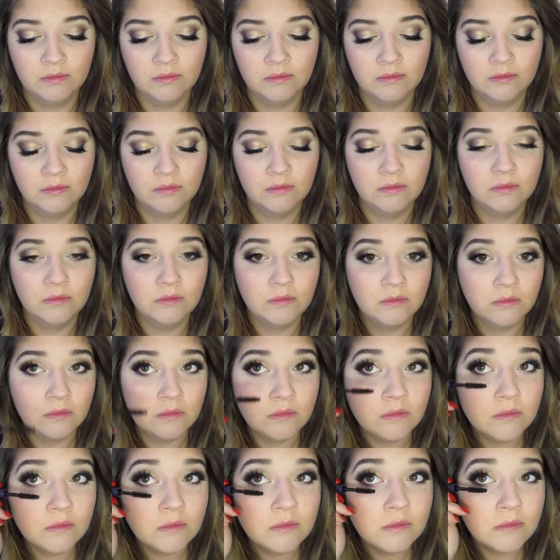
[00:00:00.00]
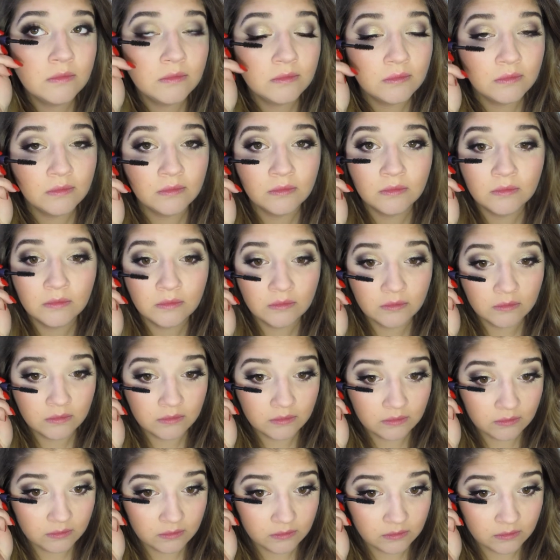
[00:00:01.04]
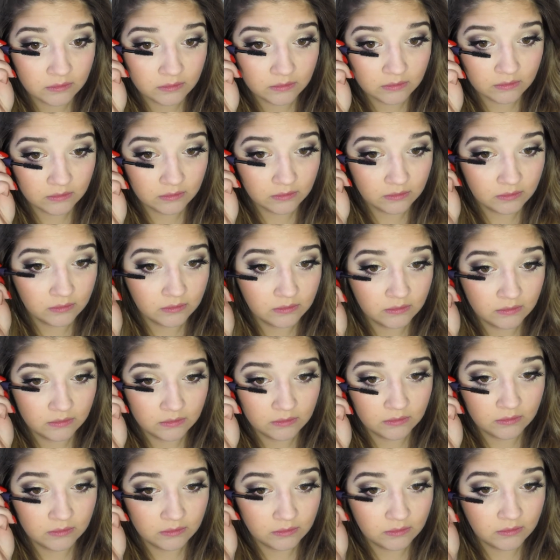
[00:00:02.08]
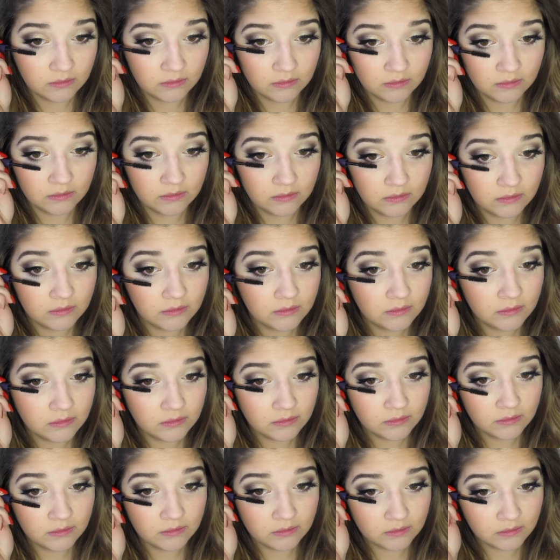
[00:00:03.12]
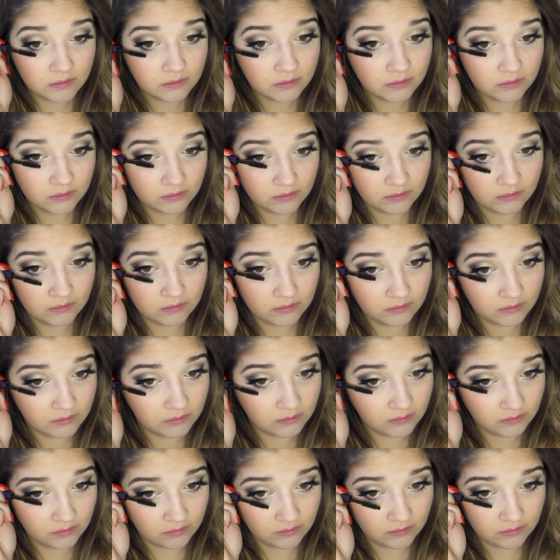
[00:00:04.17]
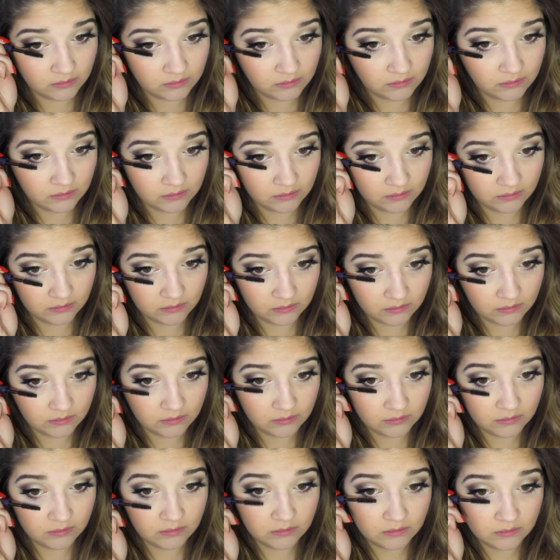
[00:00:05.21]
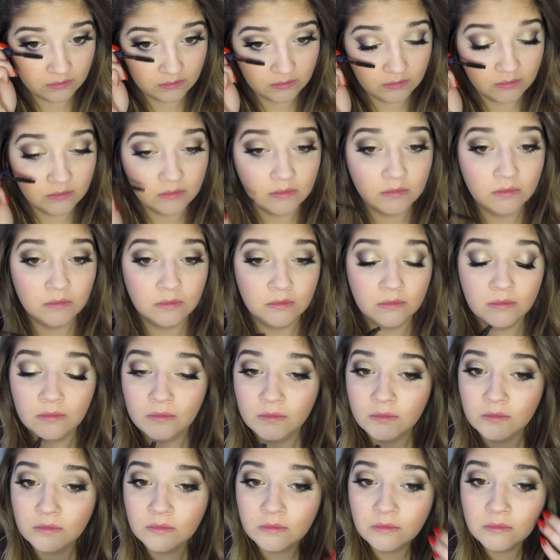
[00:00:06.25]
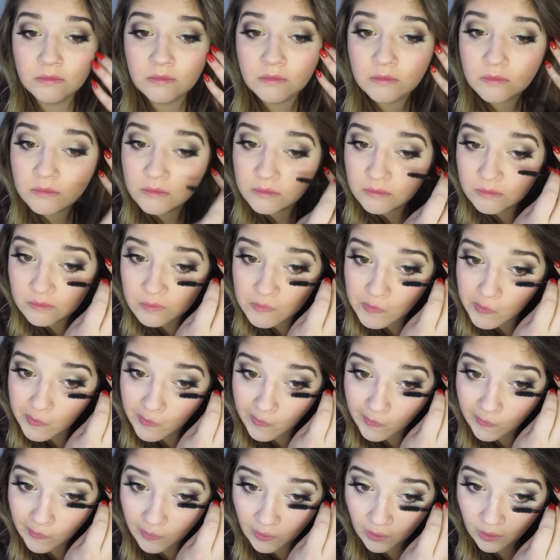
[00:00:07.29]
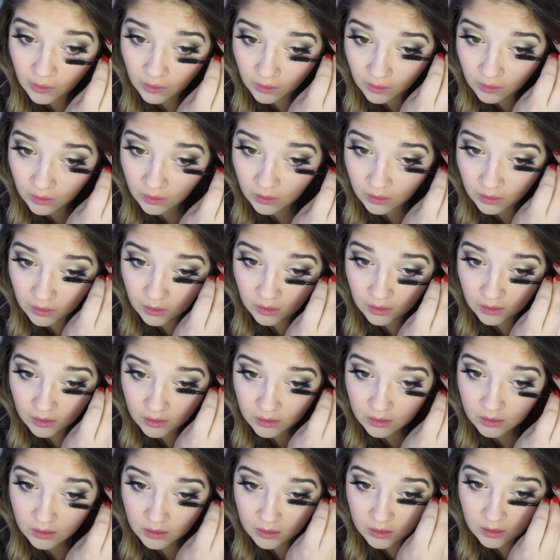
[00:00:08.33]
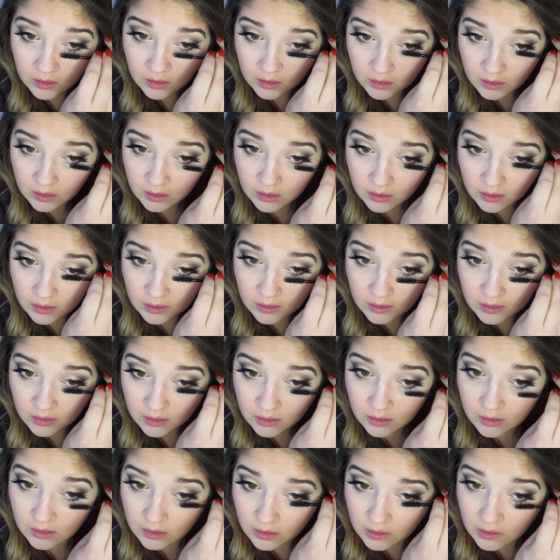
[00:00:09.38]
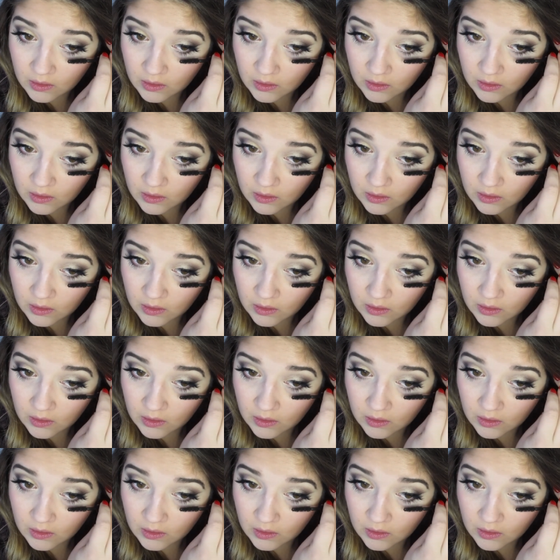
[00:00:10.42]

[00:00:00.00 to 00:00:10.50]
Then I am going back in with the Lights Camera Lashes to make sure I coat the bottom lashes so that they don't get lost in the drama of the false lashes up top.